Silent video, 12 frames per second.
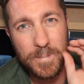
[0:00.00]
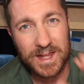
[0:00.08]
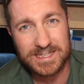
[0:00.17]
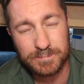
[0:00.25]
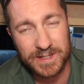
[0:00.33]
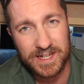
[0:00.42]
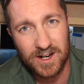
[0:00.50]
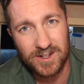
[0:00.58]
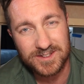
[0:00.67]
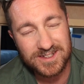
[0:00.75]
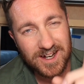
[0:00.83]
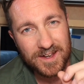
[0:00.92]
But that's
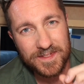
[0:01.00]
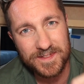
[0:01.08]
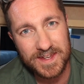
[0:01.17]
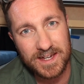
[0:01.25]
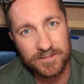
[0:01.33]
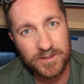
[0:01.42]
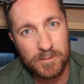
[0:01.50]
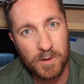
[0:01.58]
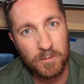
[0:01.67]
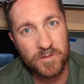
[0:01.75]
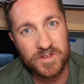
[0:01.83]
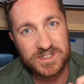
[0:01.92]
because I think I've come
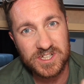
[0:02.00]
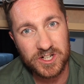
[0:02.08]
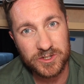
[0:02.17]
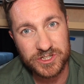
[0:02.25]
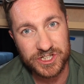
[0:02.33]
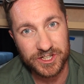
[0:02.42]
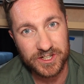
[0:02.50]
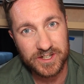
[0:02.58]
up with a solution.